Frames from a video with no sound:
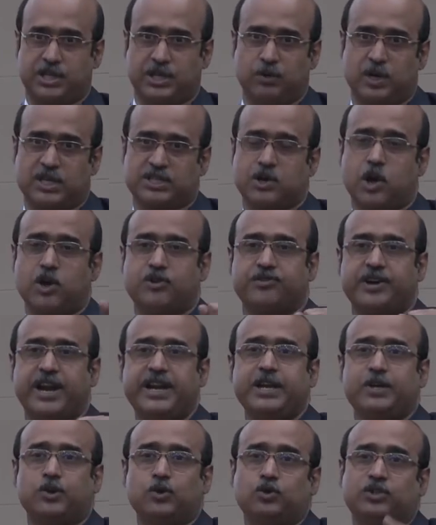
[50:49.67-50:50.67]
He was not
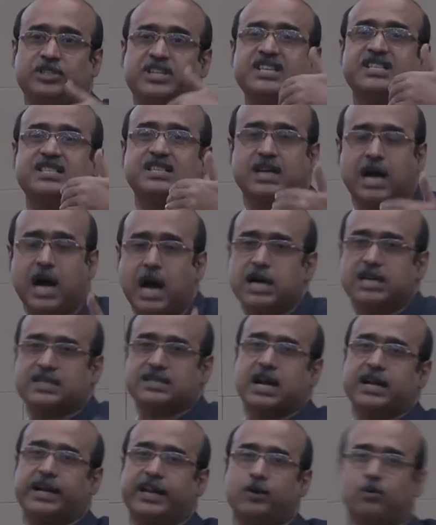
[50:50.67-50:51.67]
ready to discard
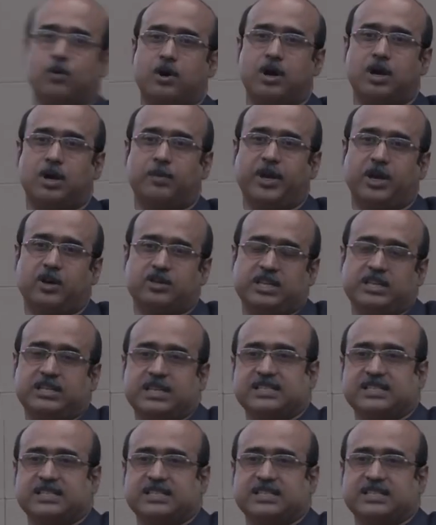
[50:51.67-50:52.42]
certain word because it